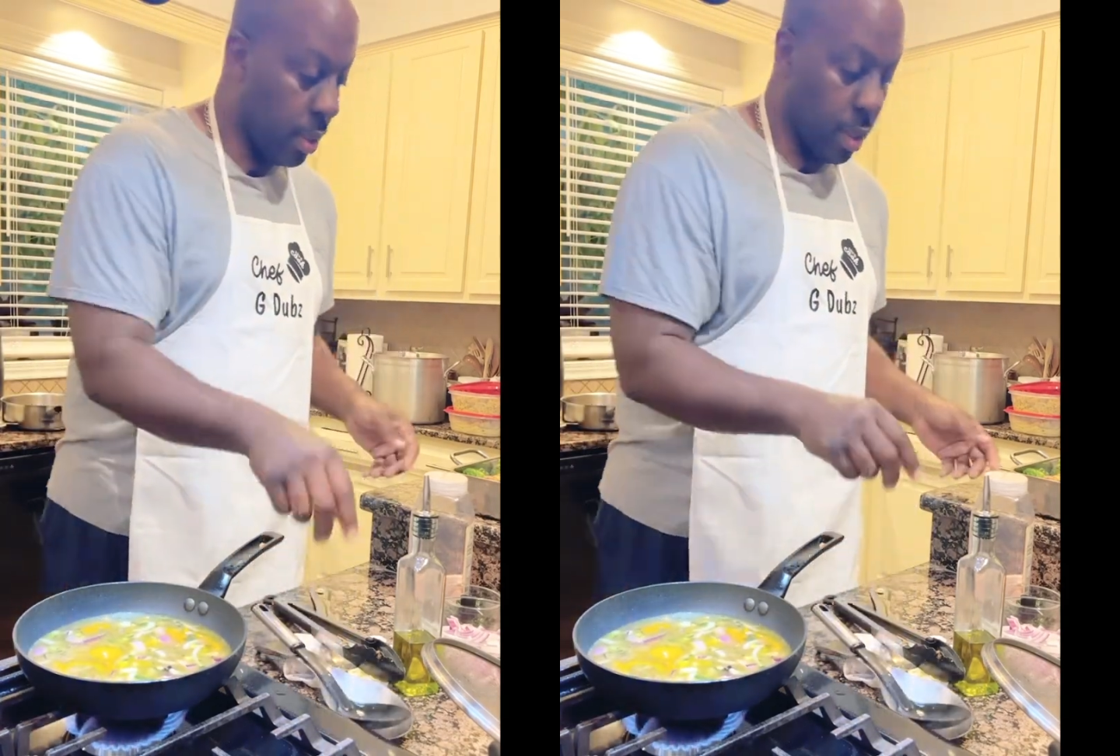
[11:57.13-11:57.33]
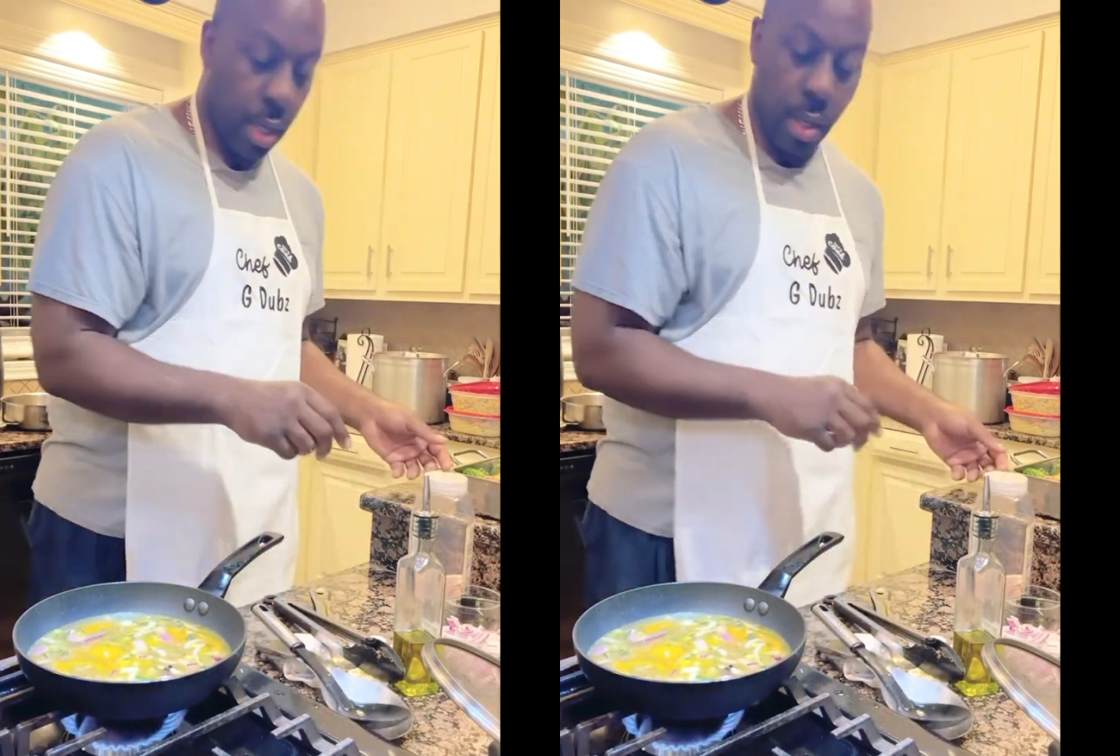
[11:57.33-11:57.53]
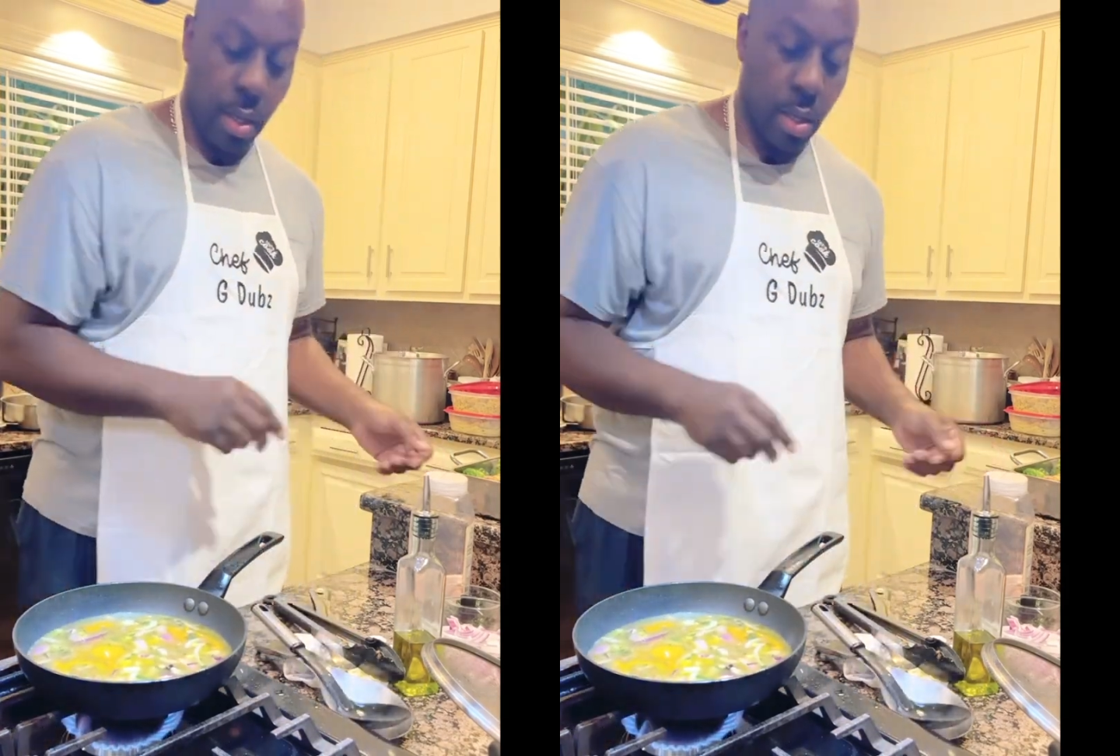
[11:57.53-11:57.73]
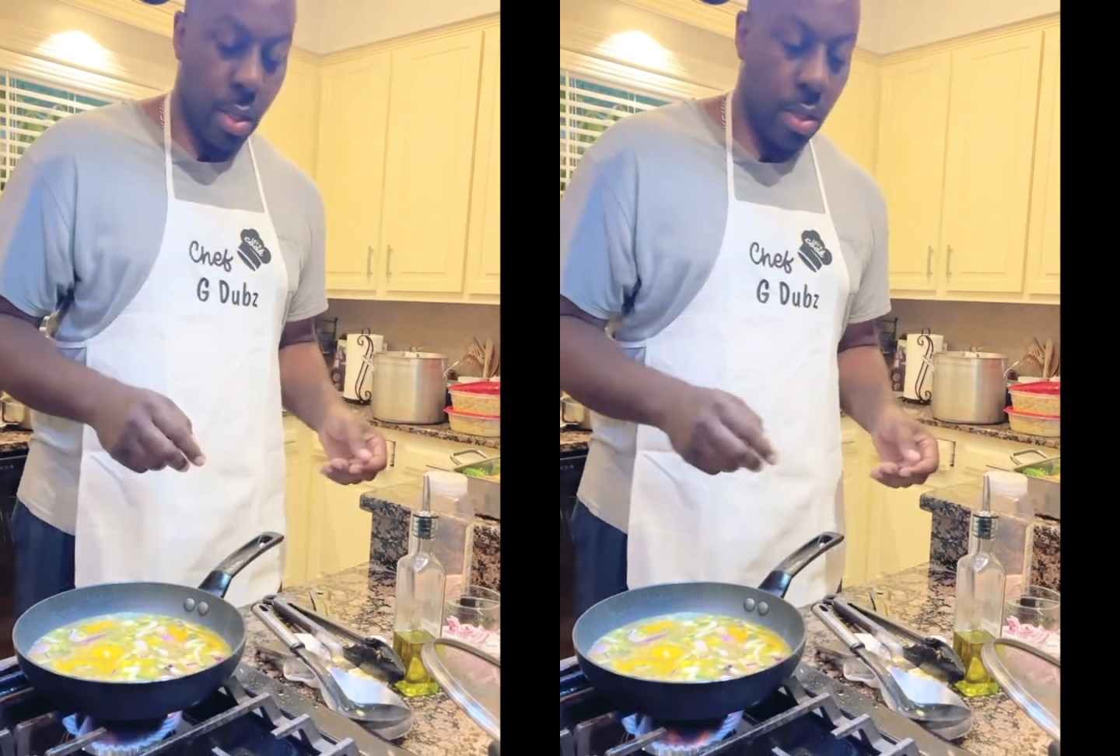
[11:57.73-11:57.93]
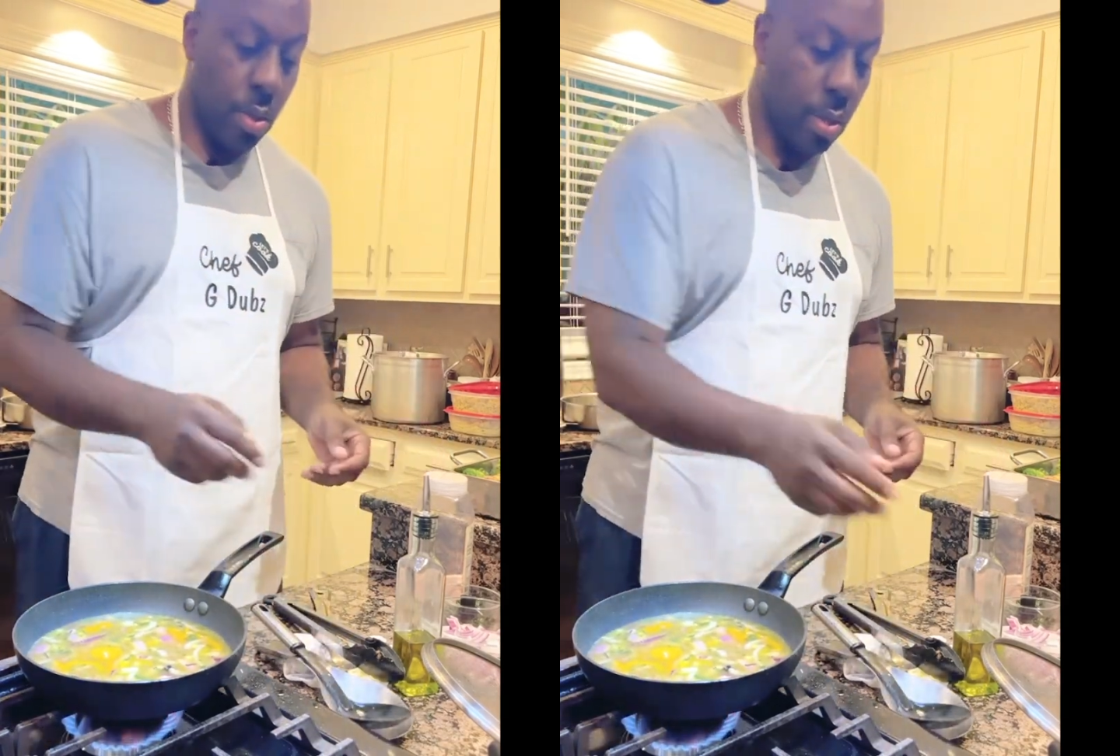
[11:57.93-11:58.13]
Okay,
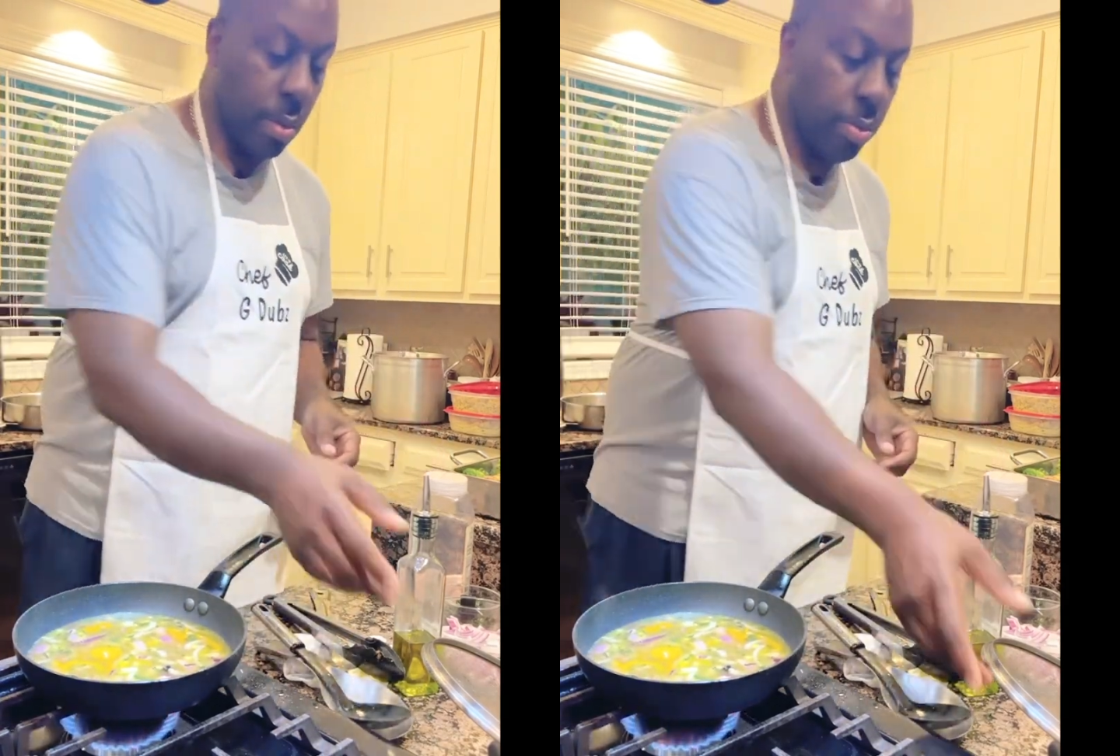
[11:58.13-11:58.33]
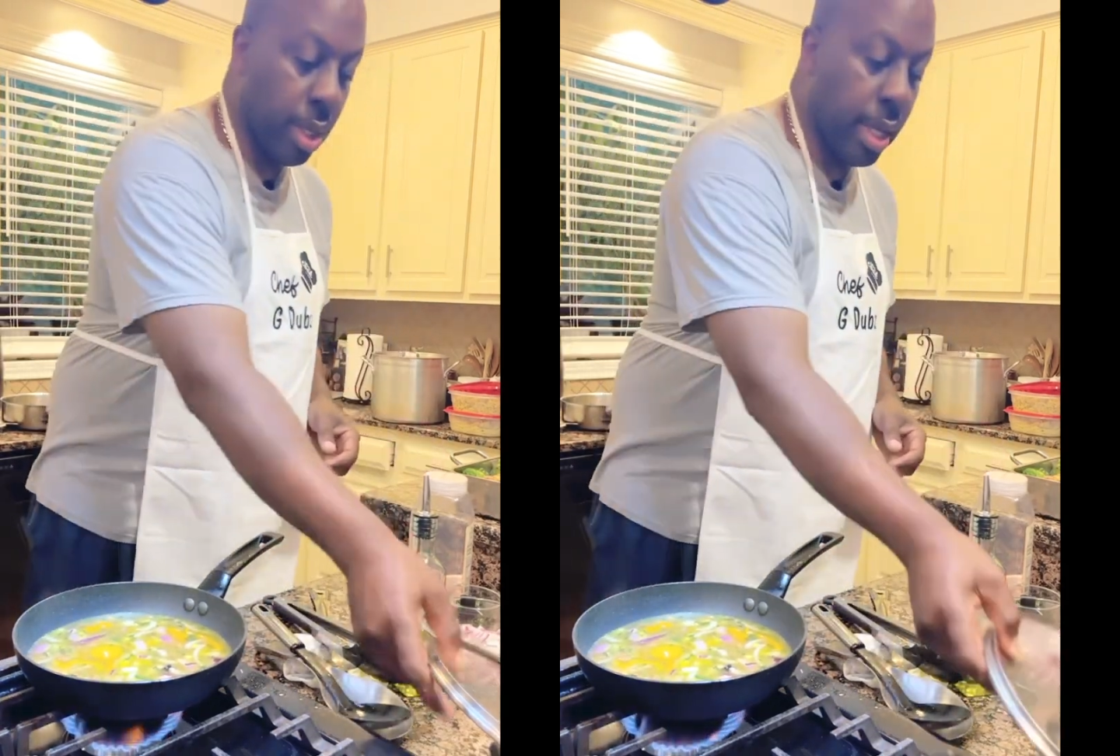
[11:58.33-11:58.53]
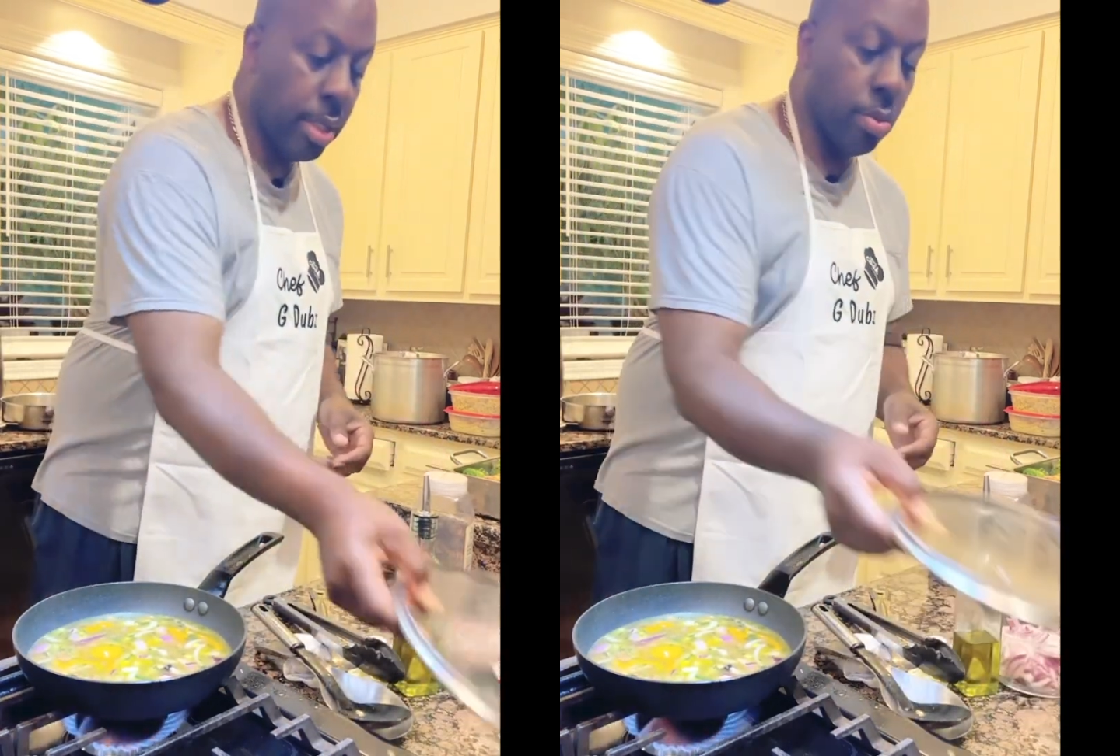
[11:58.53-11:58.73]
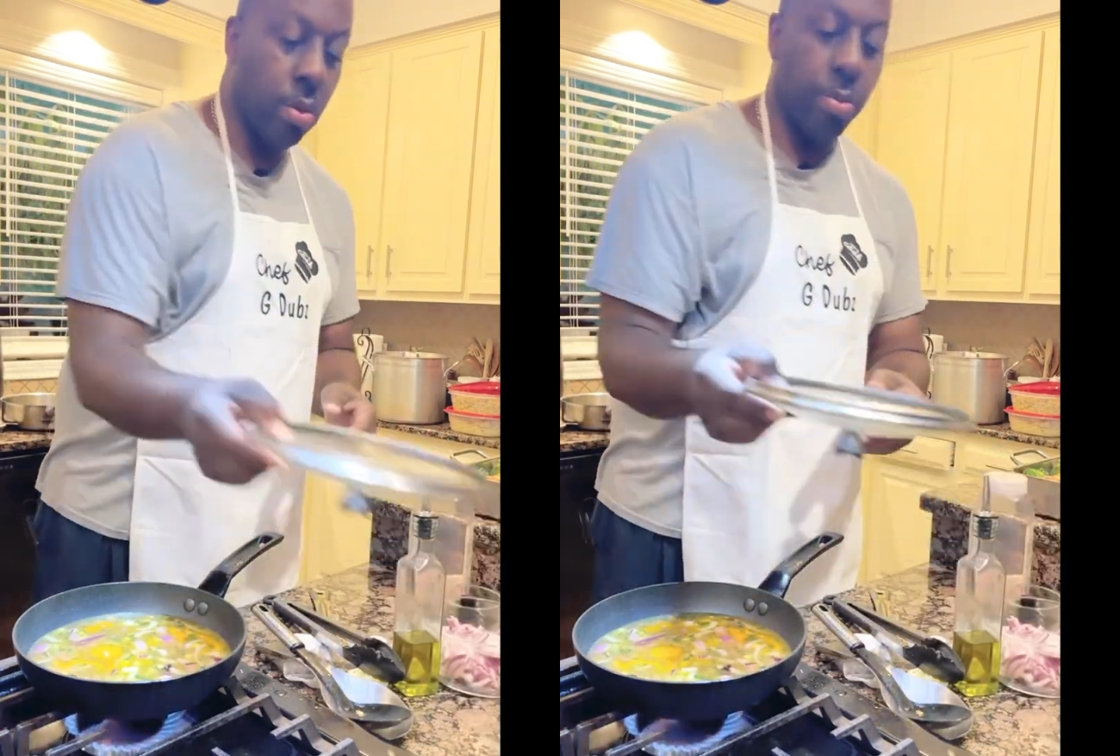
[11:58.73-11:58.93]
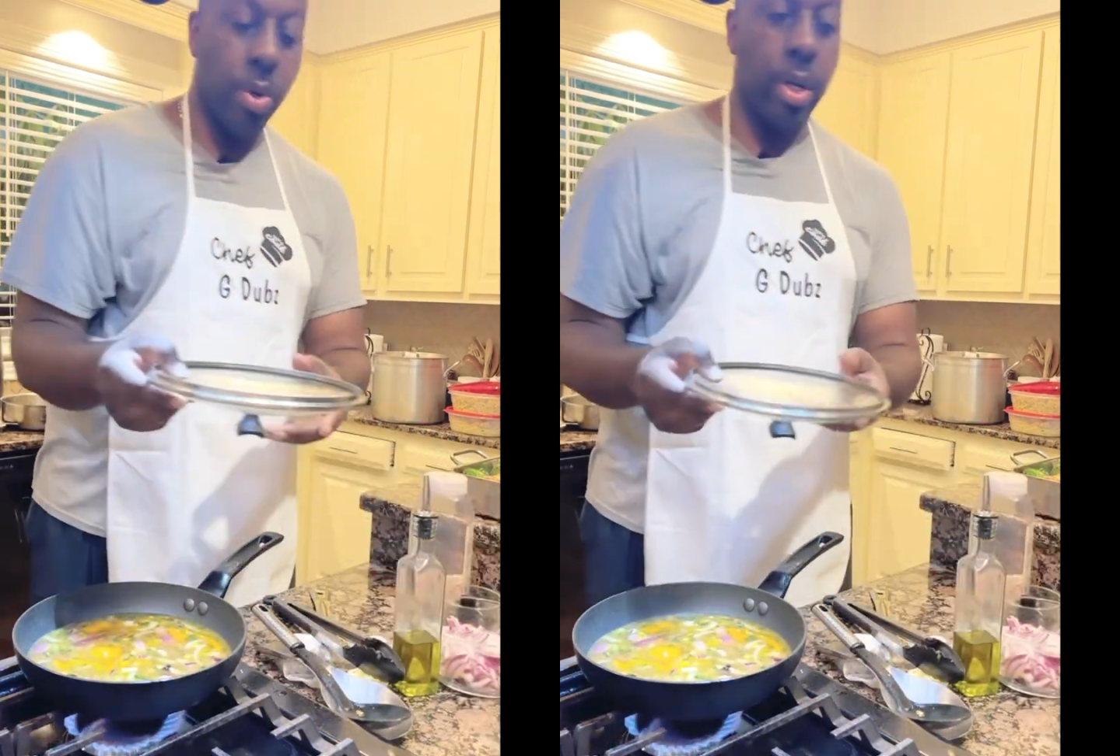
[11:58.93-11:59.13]
so I'm gonna bring that to a
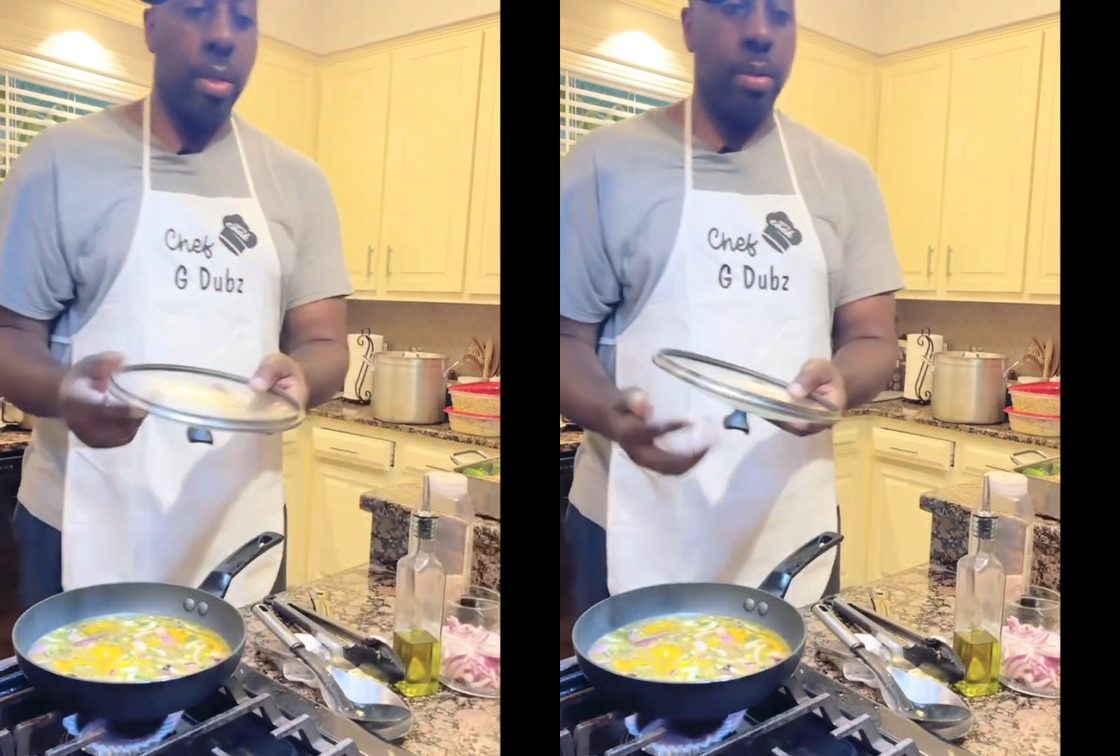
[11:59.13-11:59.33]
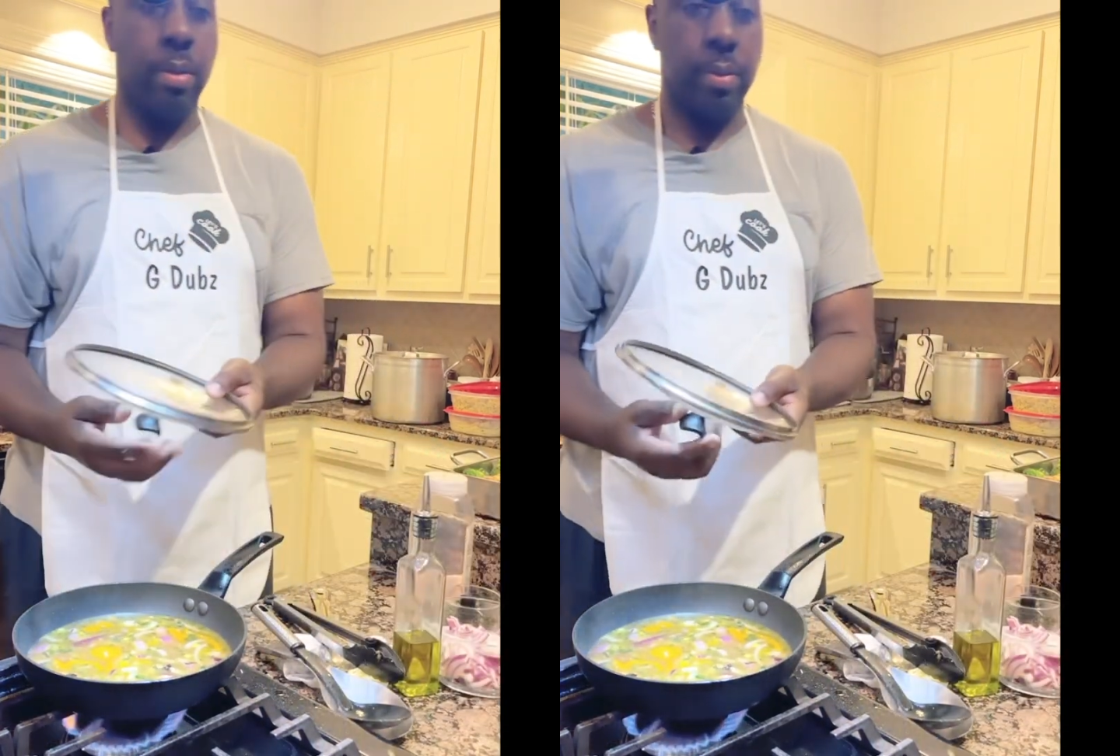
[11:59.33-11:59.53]
boil.